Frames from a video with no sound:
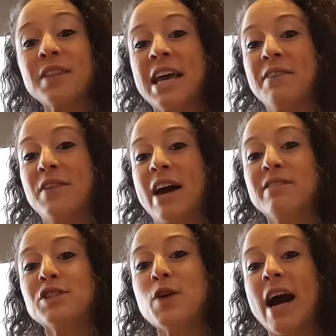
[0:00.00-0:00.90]
if you
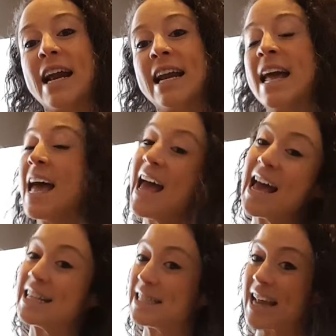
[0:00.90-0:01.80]
haven't tried it,
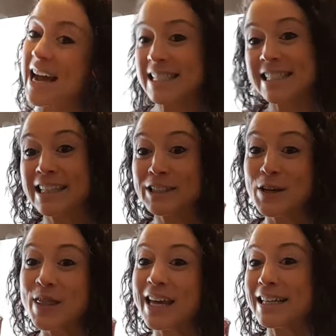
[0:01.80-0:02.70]
as nasty as
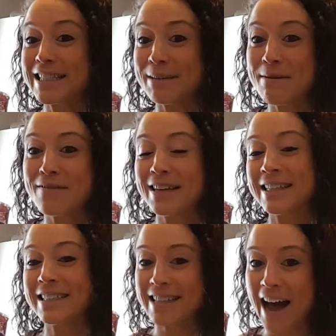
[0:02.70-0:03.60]
you think some of these
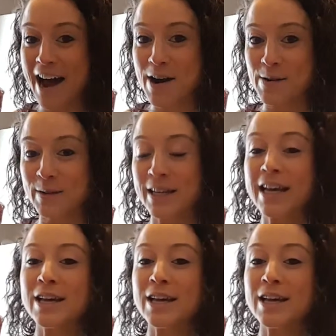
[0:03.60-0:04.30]
sound,